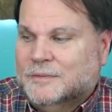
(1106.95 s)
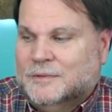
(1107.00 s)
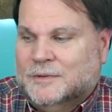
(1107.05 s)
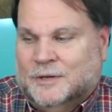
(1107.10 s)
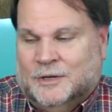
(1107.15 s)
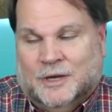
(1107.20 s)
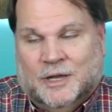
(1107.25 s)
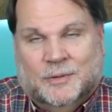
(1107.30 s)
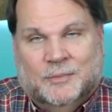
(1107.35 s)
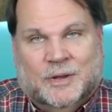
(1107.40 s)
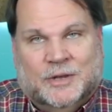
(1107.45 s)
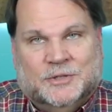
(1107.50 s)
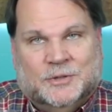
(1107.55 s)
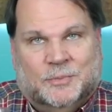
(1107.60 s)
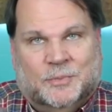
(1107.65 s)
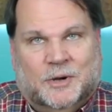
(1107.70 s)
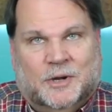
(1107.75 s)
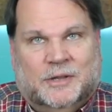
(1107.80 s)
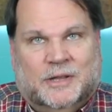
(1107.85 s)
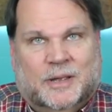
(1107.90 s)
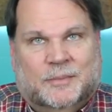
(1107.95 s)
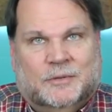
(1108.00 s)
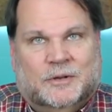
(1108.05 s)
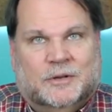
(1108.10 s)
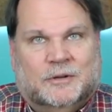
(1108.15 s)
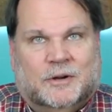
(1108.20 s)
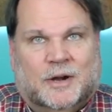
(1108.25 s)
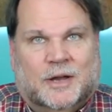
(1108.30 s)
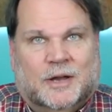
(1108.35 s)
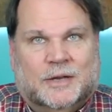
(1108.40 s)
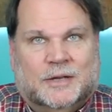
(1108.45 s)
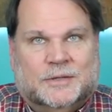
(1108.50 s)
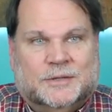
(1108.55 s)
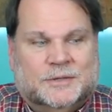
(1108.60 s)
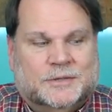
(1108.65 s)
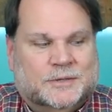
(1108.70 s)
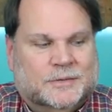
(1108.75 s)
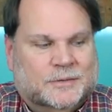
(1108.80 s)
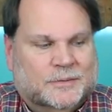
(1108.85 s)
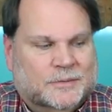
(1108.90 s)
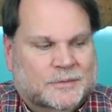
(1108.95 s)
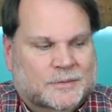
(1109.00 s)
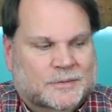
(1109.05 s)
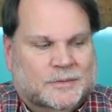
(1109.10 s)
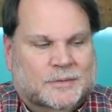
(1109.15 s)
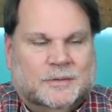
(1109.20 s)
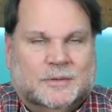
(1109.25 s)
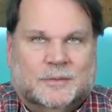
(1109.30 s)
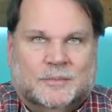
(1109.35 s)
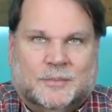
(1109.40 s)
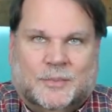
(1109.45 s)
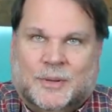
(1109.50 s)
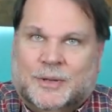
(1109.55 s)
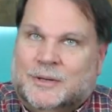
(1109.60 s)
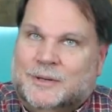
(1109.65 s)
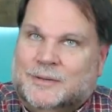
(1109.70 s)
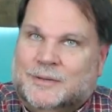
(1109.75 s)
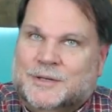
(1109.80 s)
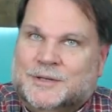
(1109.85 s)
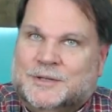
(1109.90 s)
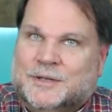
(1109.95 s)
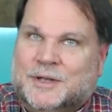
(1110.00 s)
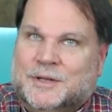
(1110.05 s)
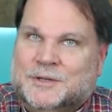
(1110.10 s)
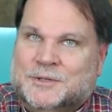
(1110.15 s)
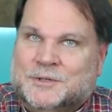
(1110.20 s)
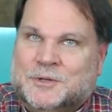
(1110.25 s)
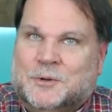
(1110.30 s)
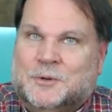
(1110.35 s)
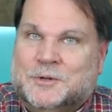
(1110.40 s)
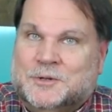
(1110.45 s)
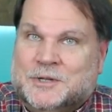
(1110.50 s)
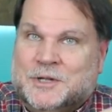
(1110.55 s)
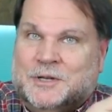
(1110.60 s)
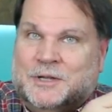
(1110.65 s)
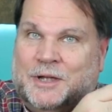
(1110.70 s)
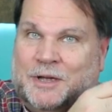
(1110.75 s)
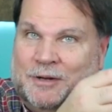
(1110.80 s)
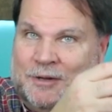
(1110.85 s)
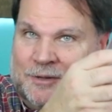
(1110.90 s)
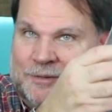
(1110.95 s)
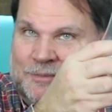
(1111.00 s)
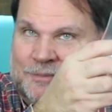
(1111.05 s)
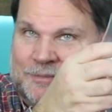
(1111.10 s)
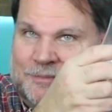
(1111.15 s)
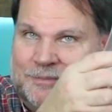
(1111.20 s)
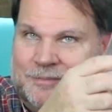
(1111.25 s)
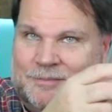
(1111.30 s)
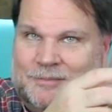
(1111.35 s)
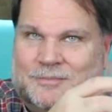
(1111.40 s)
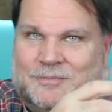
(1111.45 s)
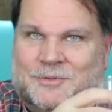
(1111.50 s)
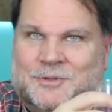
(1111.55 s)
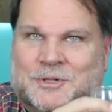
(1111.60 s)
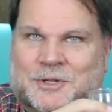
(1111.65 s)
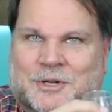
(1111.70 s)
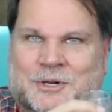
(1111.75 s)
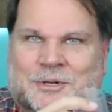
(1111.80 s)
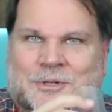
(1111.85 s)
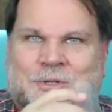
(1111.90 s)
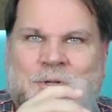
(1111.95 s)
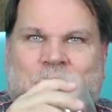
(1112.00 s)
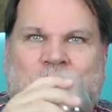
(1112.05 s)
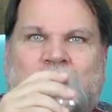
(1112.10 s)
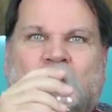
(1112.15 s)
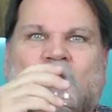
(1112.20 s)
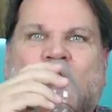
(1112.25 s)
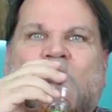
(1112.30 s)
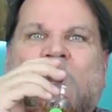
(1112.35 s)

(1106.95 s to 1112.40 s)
Kentucky makes some pretty damn good ryes, but in this case, so does Indiana. Cheers.